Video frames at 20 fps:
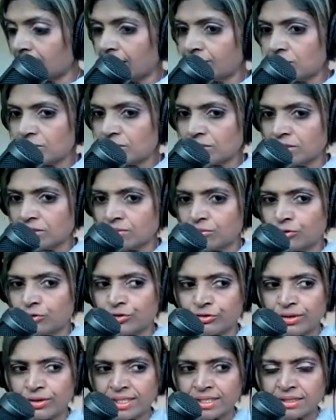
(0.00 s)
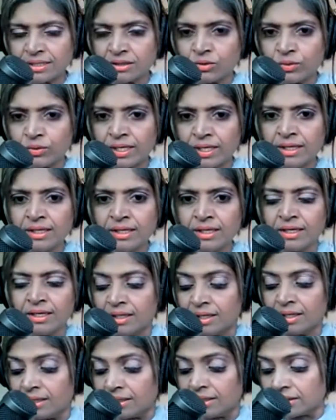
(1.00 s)
just going to move the rattle away,
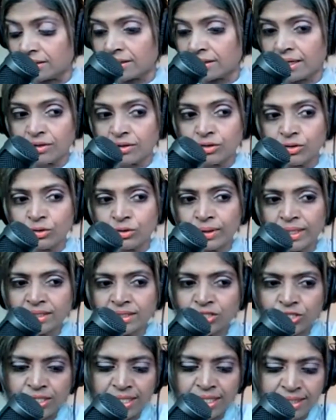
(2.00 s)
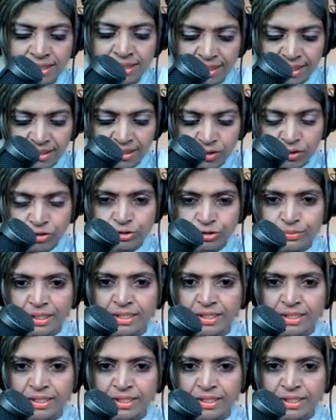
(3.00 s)
the raku away, and shake it again. I'm